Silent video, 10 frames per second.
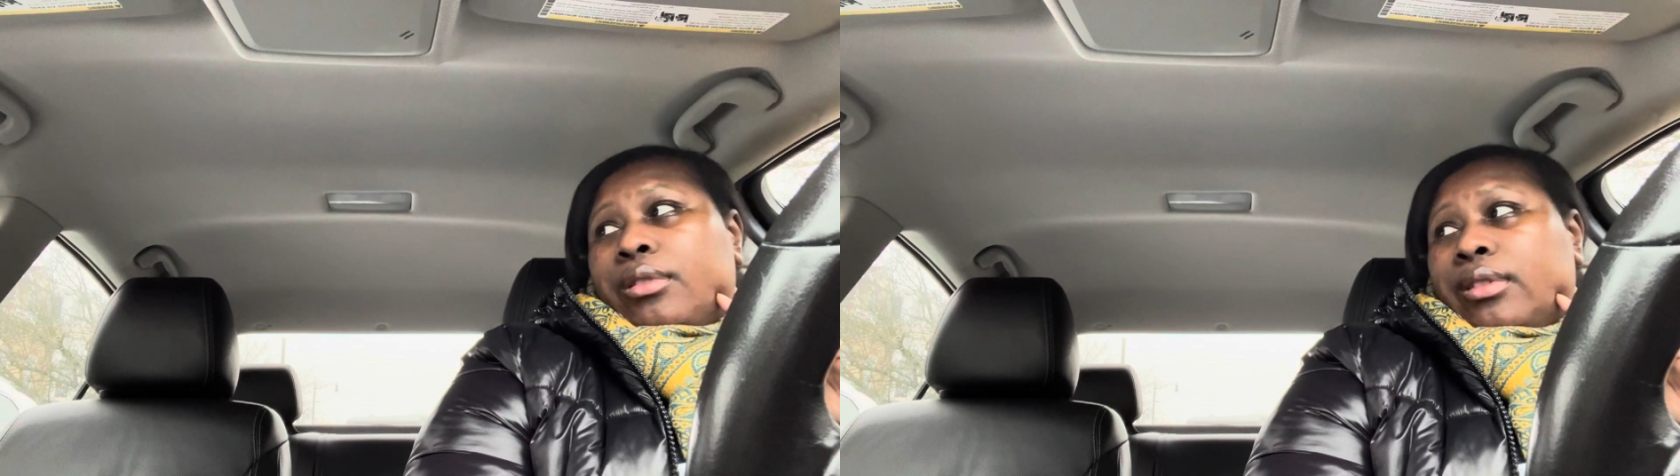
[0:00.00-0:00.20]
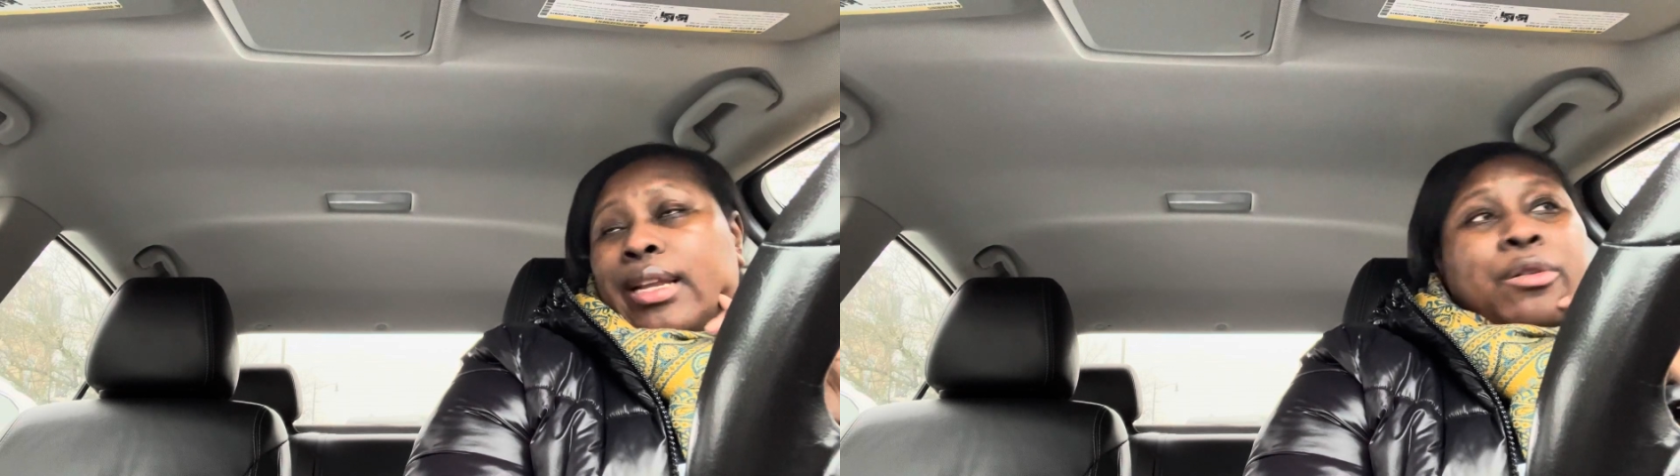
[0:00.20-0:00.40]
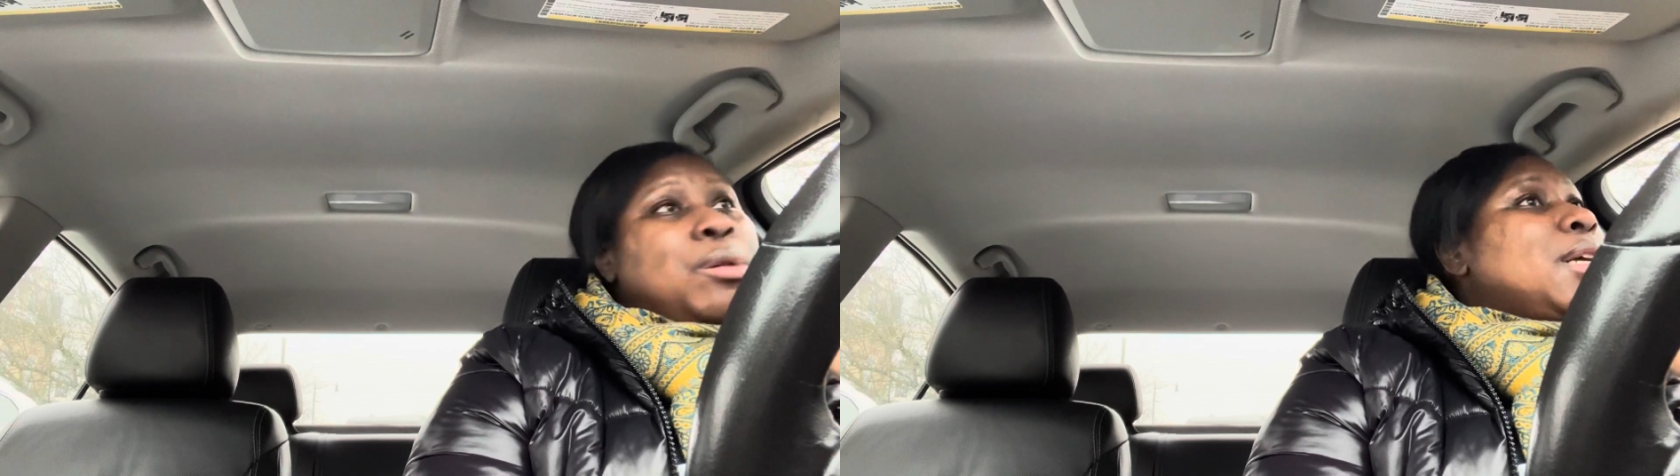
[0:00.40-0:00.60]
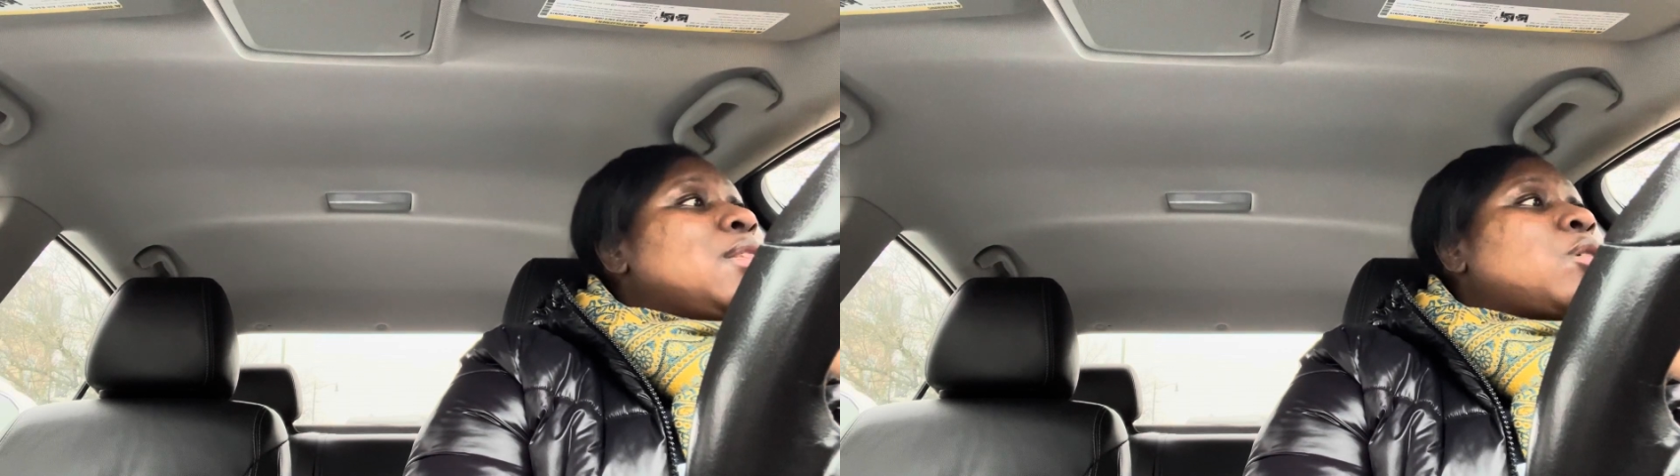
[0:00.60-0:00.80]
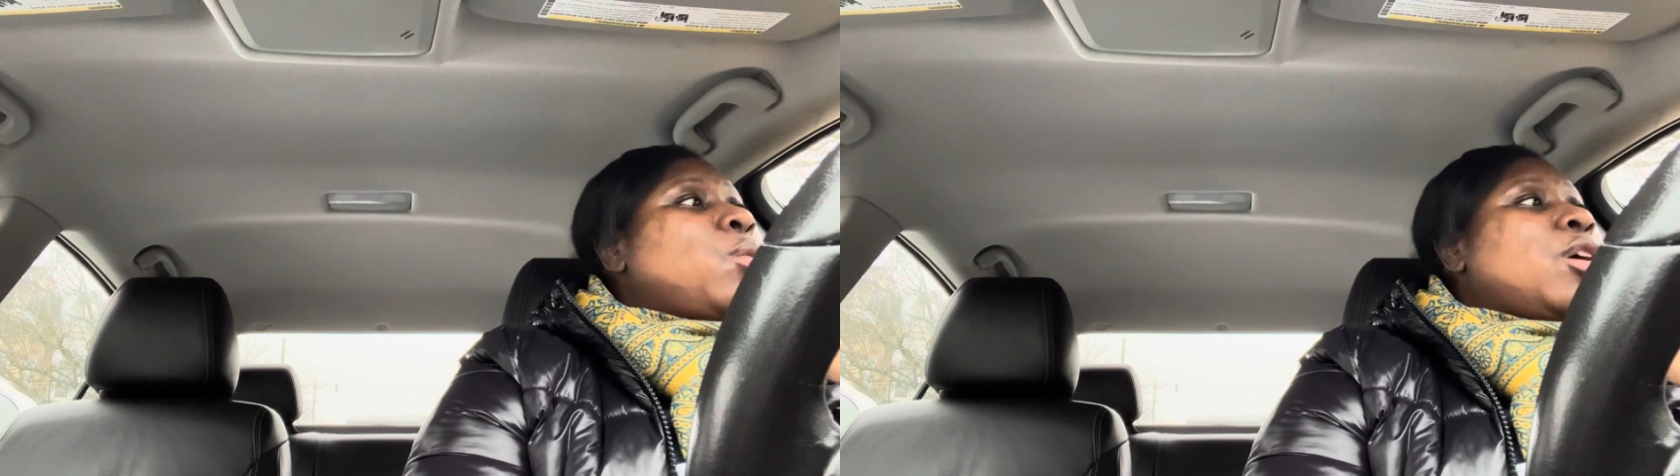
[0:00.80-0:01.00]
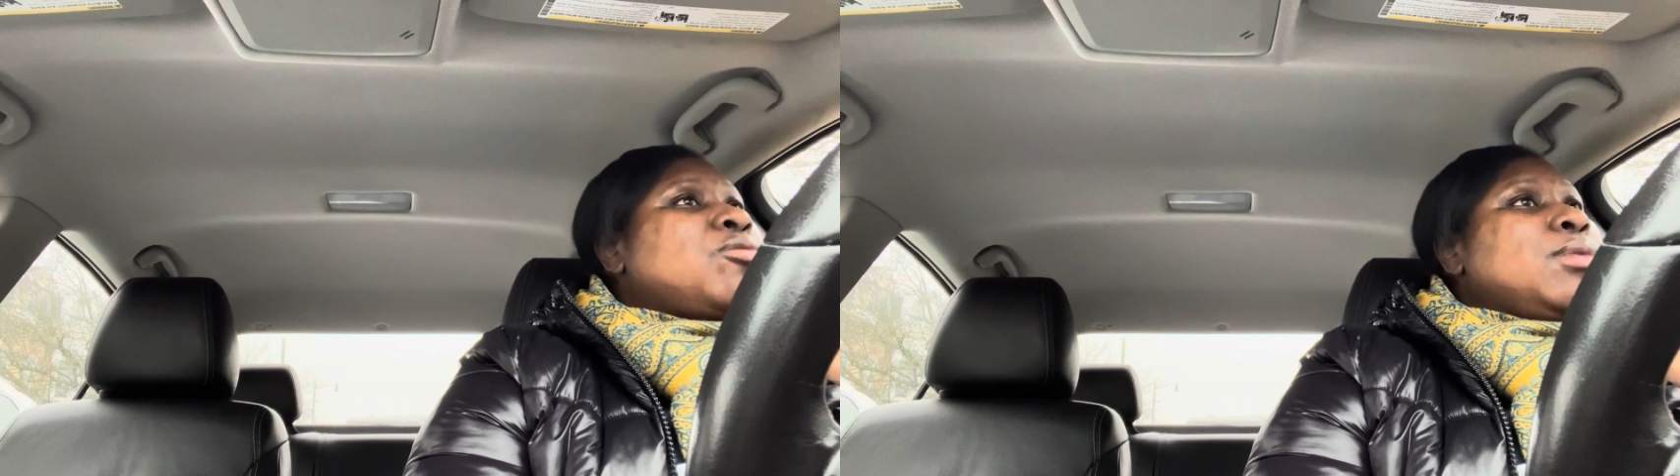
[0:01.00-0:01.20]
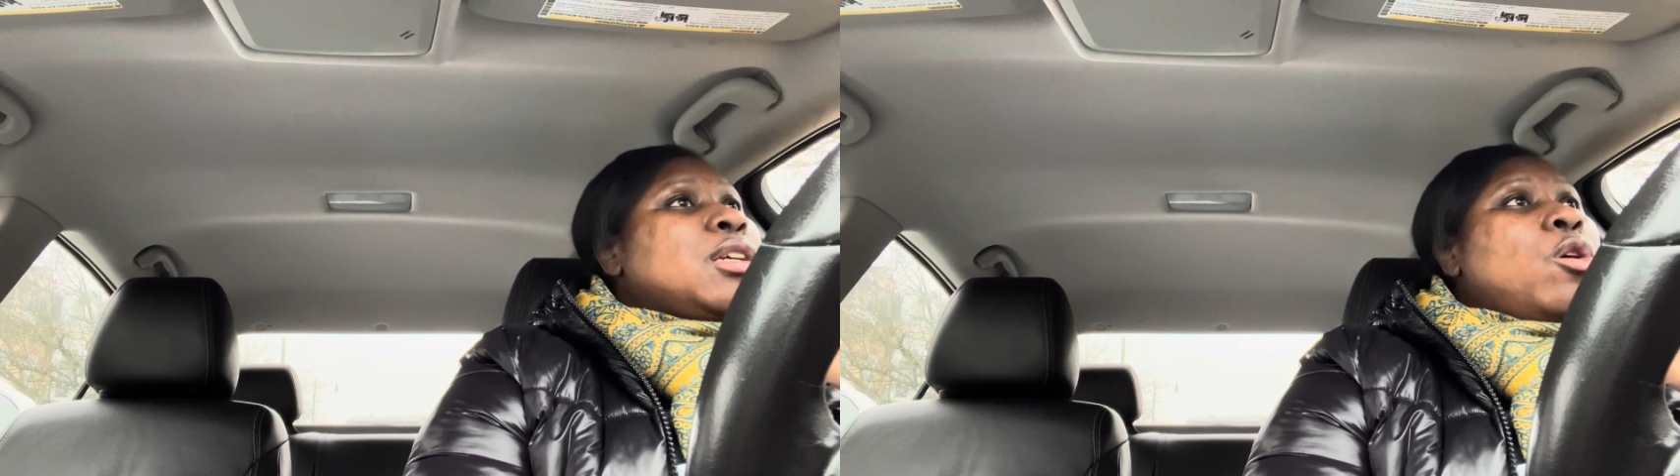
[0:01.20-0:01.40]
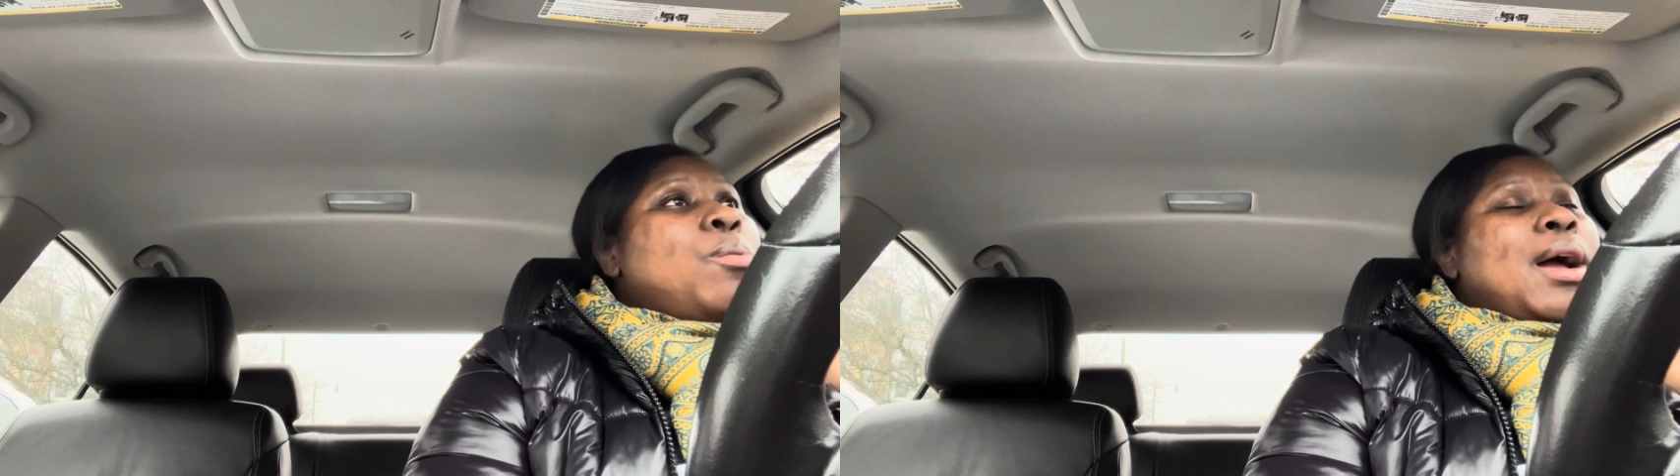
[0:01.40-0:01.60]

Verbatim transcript: Now nobody's going to watch Mea Culpa.